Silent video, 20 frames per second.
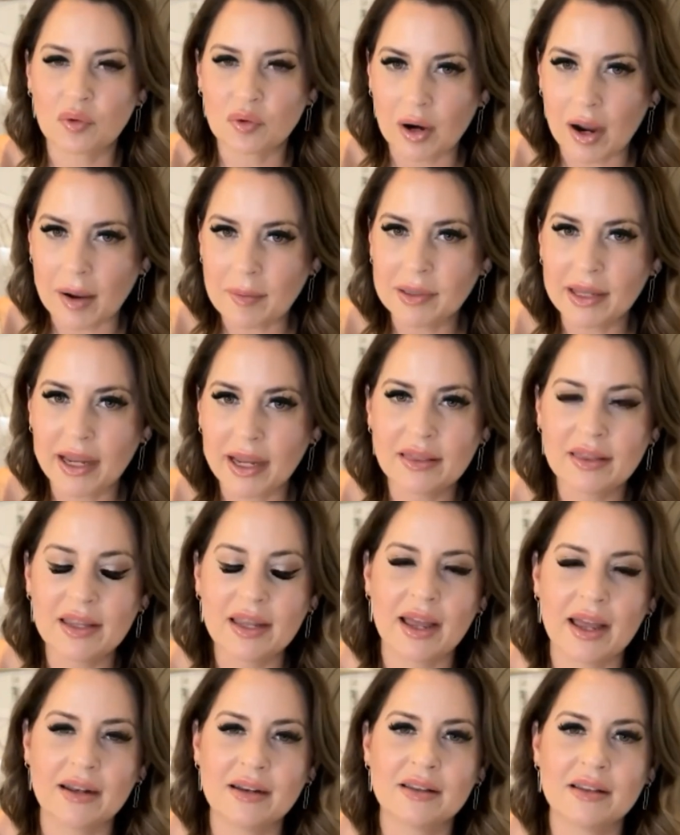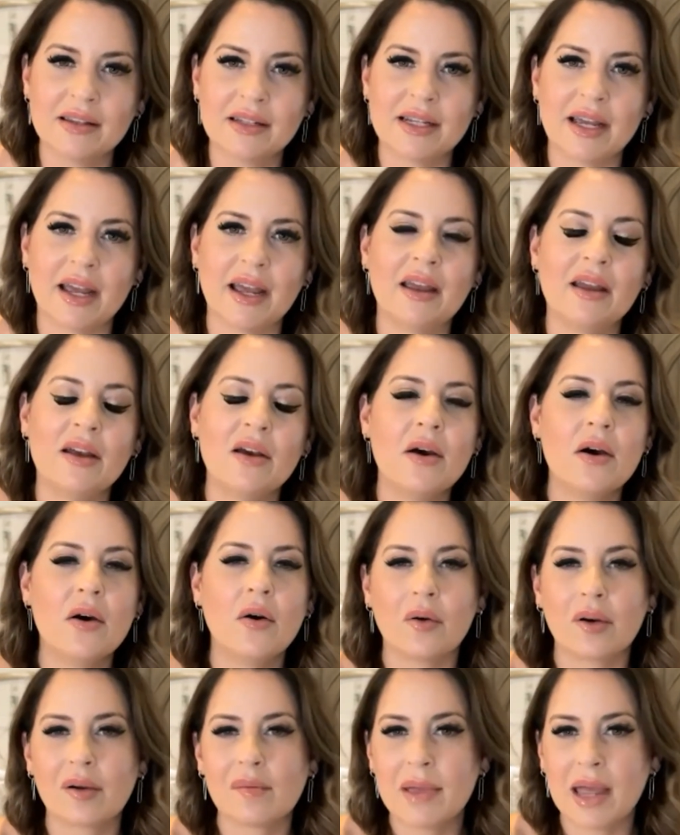probably at the end of the day
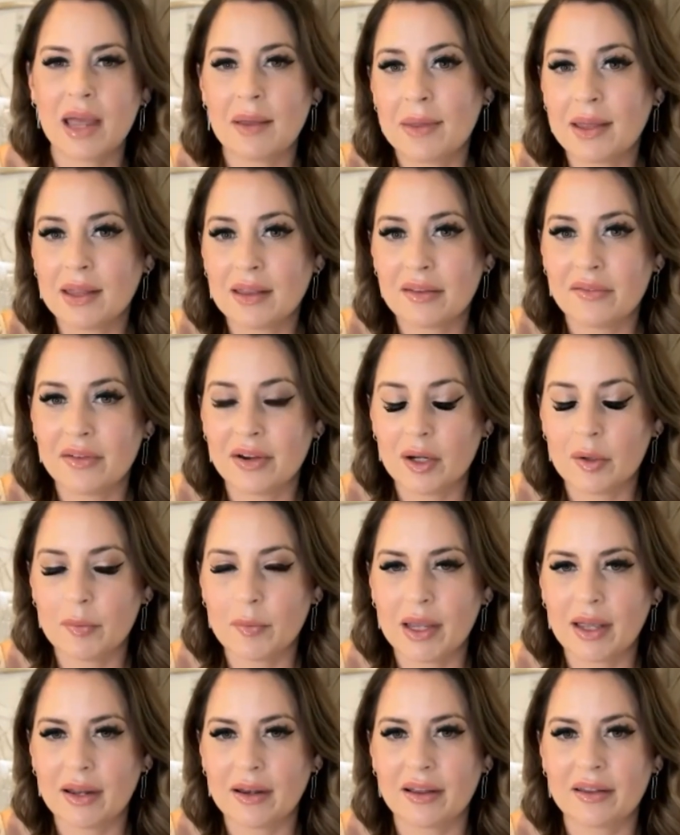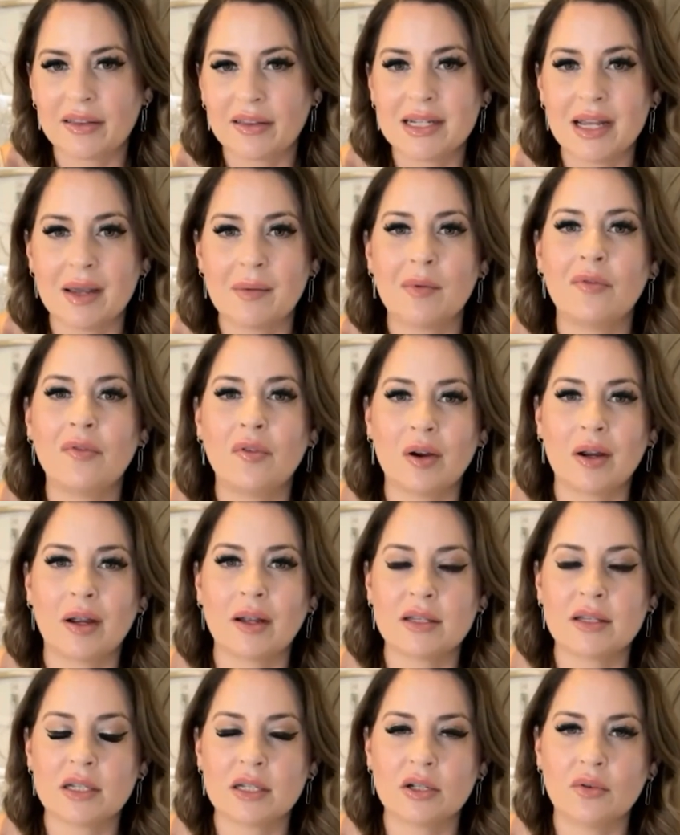or maybe in the very beginning of the day before it
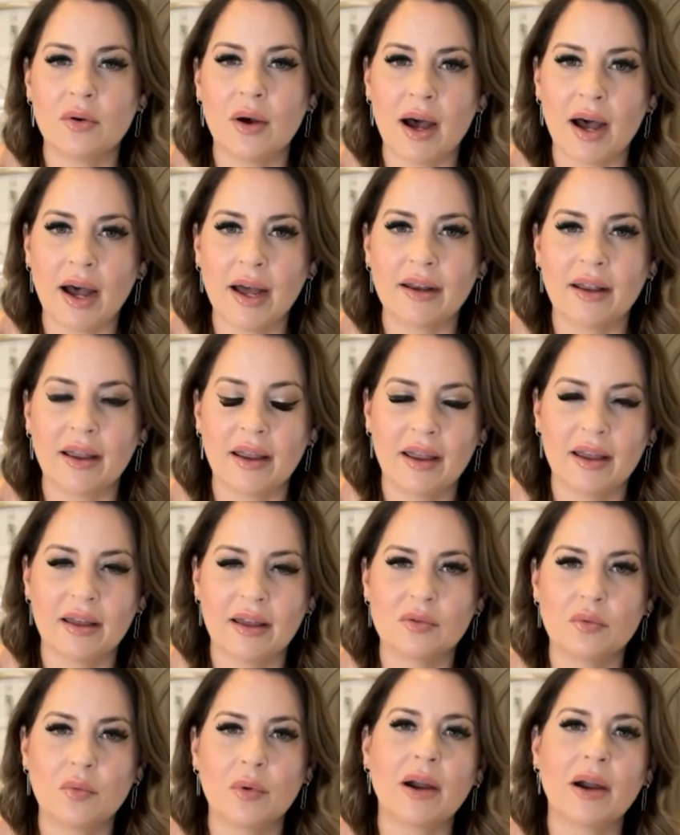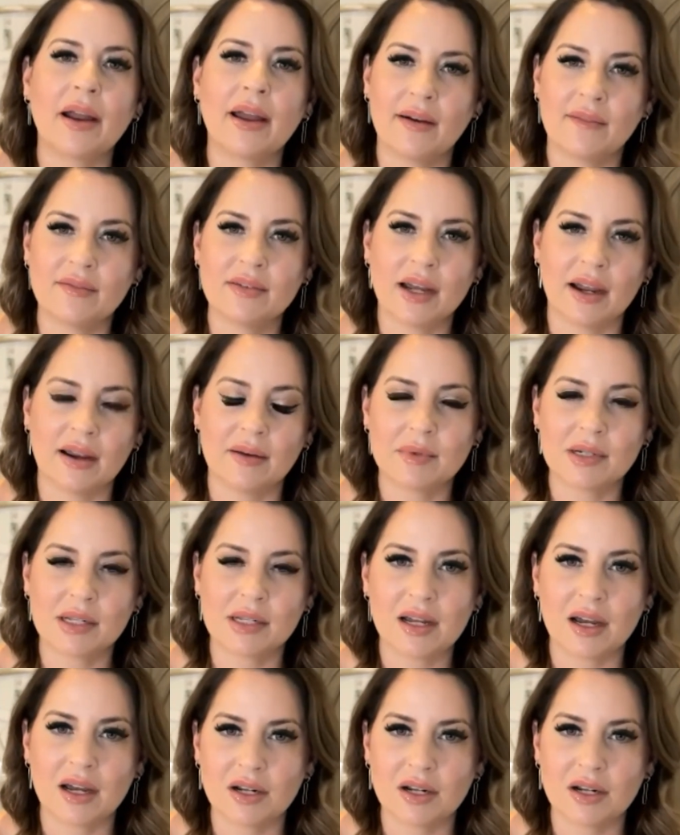gets too hot and where I have time to